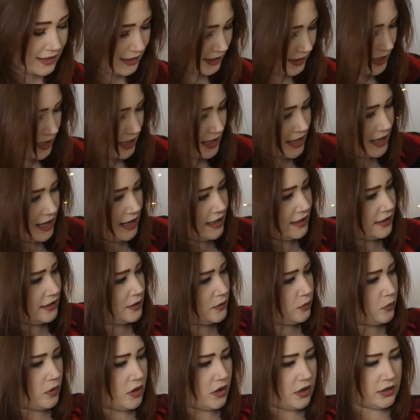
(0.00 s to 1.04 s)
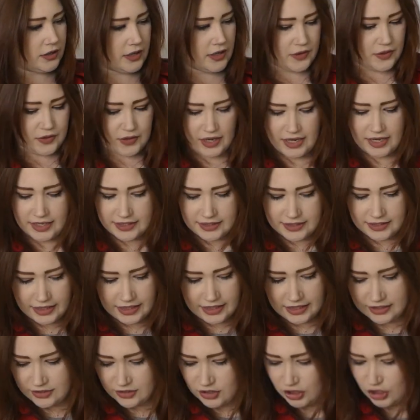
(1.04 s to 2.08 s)
the next one, this
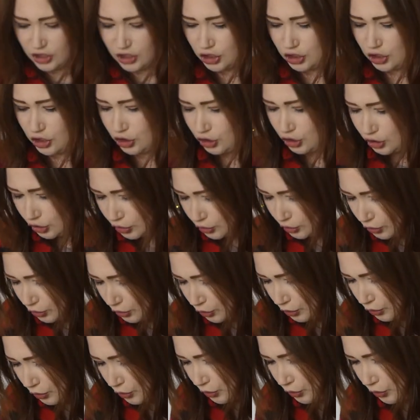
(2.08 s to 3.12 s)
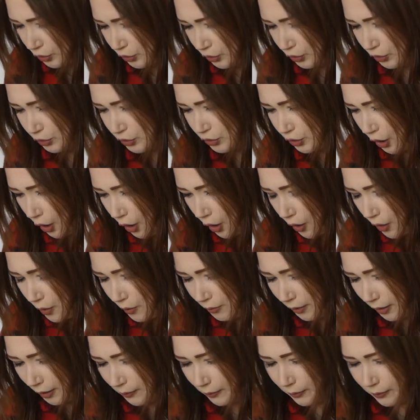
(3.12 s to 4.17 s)
is huge. Oh
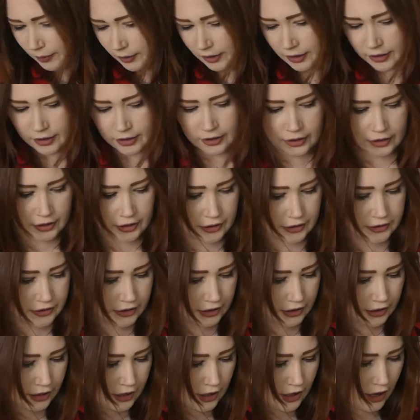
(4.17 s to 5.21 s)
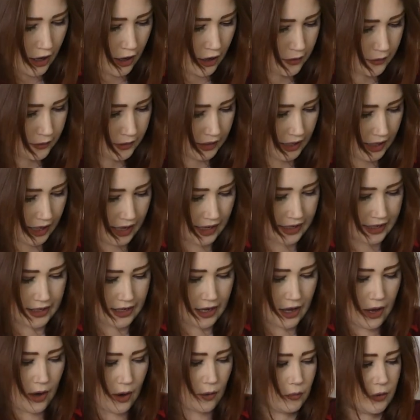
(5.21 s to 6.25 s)
my word. Okay,
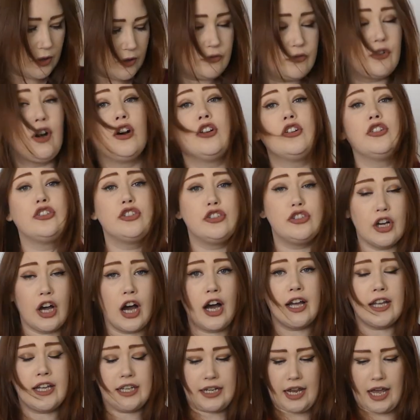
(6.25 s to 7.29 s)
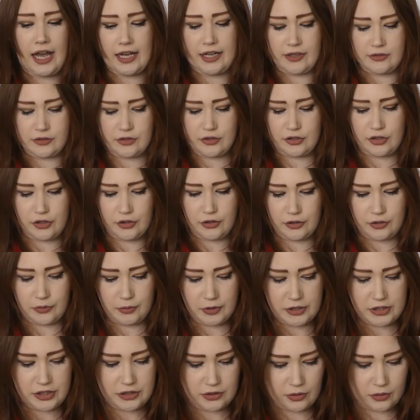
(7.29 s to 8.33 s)
we've got giant houndstooth,
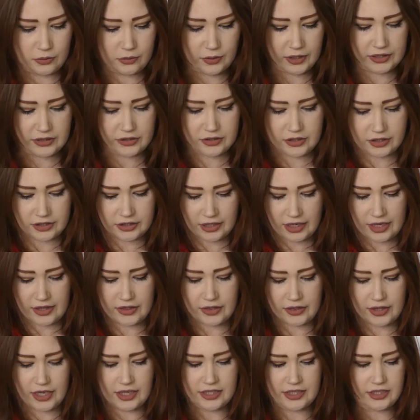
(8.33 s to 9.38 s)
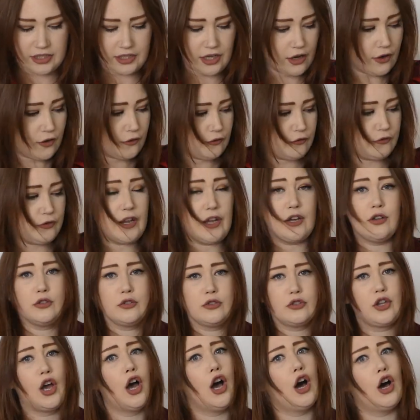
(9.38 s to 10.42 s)
which is always good, and this
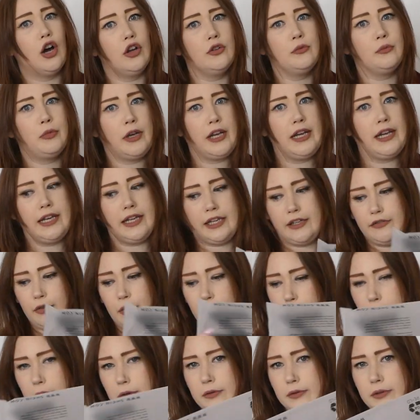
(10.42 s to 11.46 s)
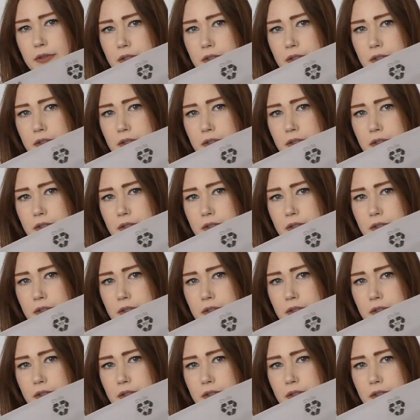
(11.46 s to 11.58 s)
feels unbelievable.